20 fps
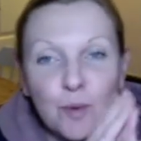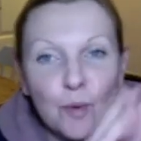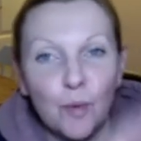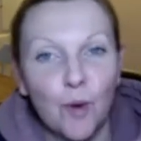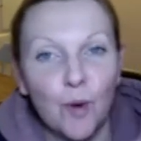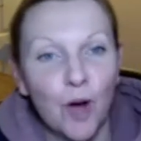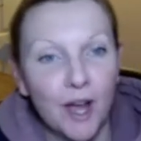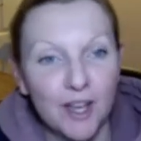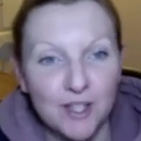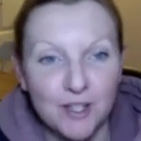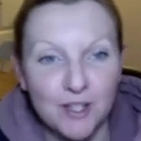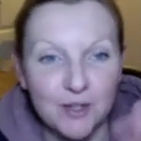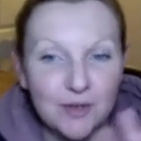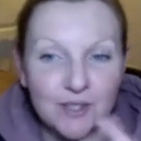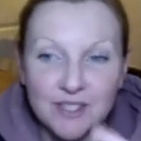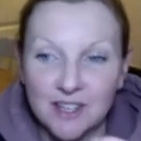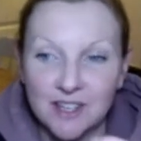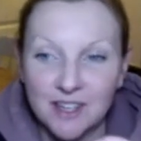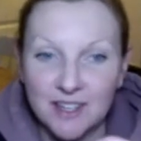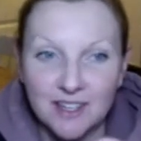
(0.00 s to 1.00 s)
what I do
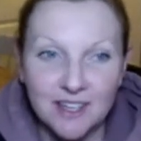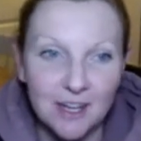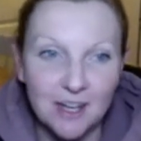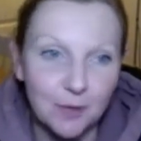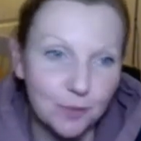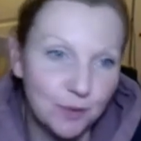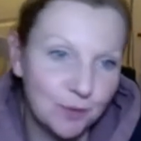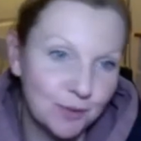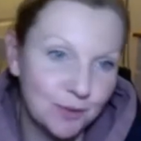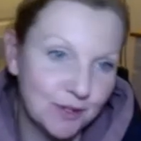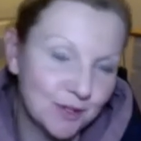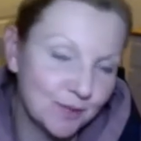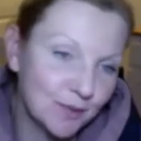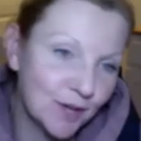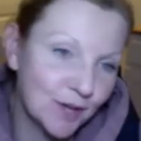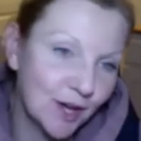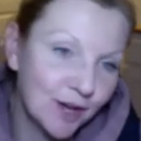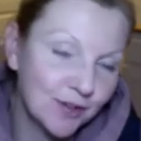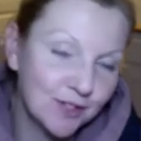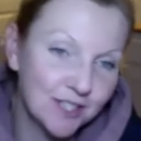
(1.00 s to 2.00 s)
is I can help you with some
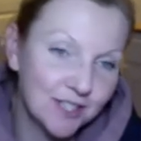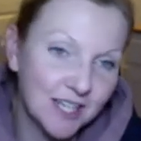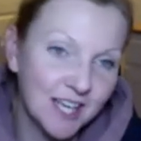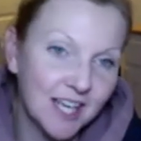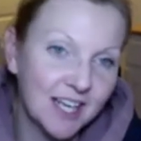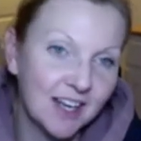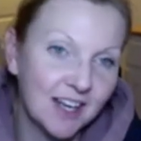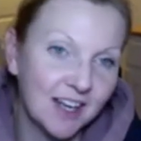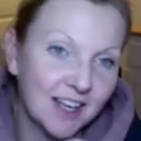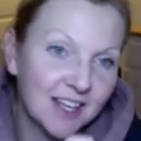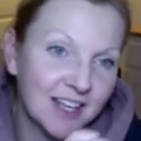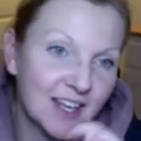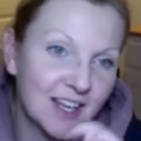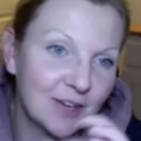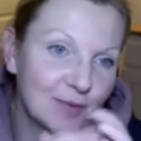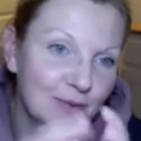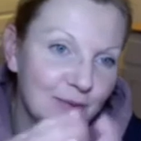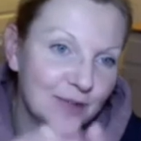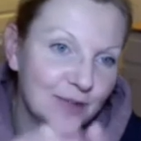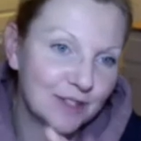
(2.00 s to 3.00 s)
coaching, I can
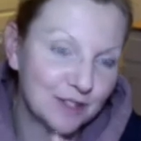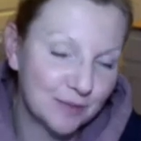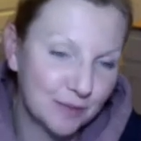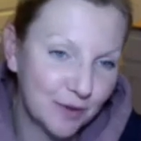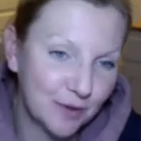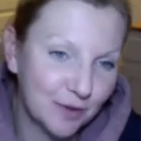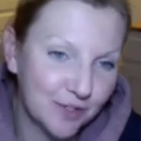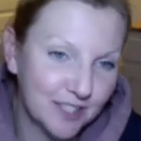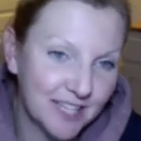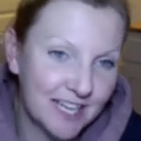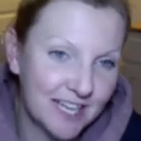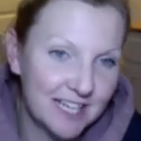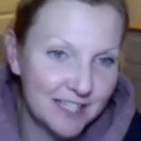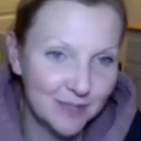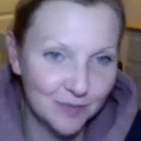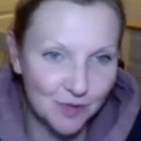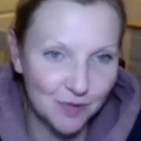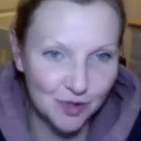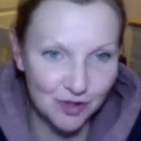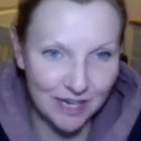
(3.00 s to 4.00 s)
help you with some content,
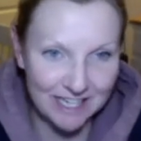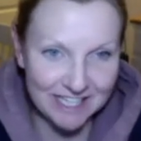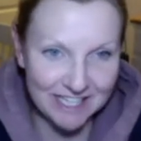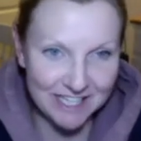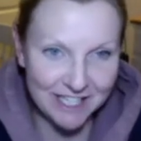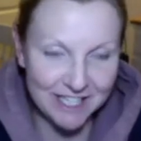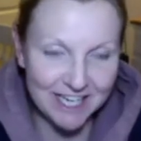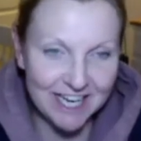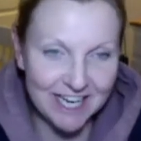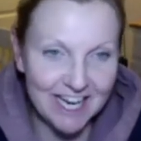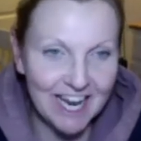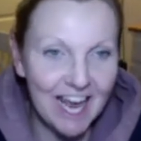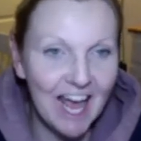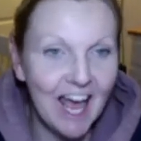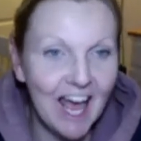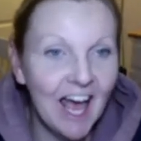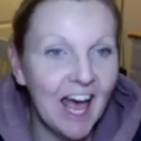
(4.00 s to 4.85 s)
some strategy,